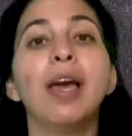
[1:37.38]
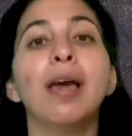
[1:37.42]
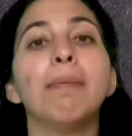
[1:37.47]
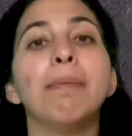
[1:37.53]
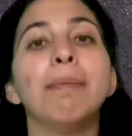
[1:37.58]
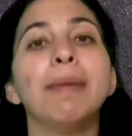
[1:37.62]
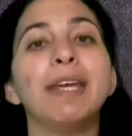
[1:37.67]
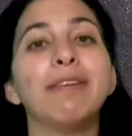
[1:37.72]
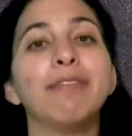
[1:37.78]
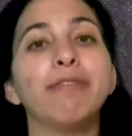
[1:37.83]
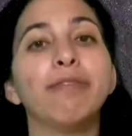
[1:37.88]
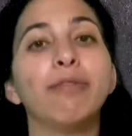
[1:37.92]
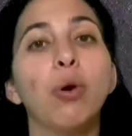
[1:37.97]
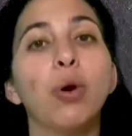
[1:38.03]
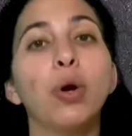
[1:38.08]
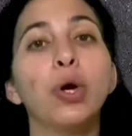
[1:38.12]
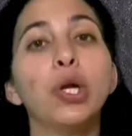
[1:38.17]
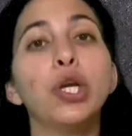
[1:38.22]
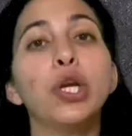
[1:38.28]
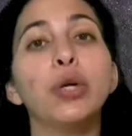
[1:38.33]

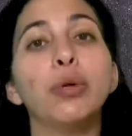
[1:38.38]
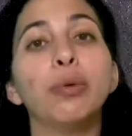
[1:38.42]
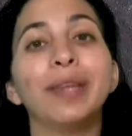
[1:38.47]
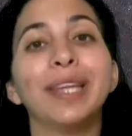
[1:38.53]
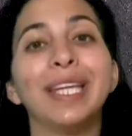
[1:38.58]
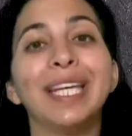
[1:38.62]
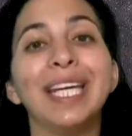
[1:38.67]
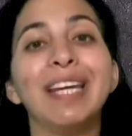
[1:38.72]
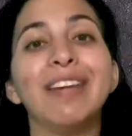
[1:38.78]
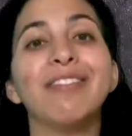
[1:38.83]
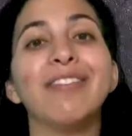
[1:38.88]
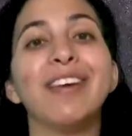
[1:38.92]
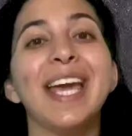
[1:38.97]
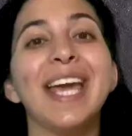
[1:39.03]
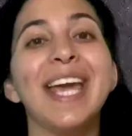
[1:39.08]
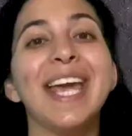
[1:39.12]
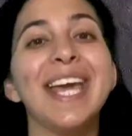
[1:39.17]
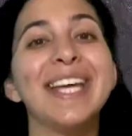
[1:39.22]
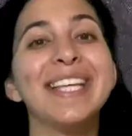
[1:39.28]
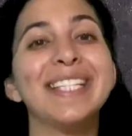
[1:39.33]
Before you leave
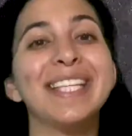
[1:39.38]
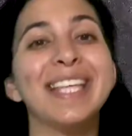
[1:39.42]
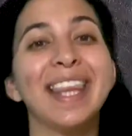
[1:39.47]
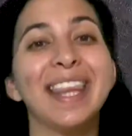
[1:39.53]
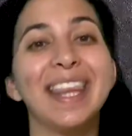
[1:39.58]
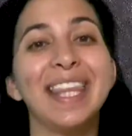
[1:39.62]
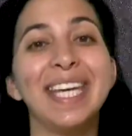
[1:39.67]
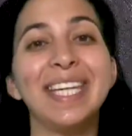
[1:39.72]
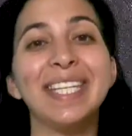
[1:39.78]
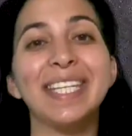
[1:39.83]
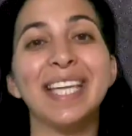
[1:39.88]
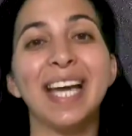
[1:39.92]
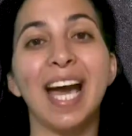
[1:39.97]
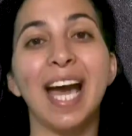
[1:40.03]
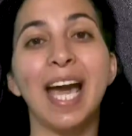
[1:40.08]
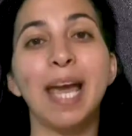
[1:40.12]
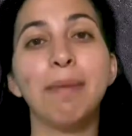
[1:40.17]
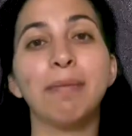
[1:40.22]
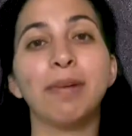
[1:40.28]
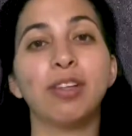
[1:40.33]
is the
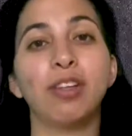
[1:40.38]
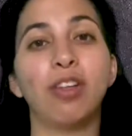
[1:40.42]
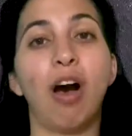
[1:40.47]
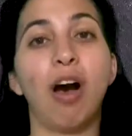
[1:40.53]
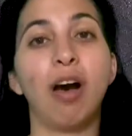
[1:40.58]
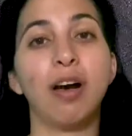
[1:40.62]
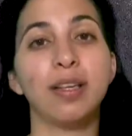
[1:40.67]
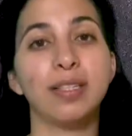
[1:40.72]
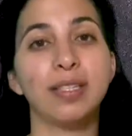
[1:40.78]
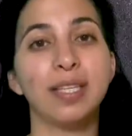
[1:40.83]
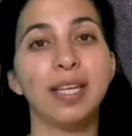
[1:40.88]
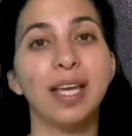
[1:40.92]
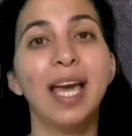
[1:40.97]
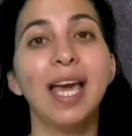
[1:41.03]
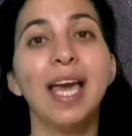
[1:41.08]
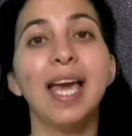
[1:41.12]
time clause.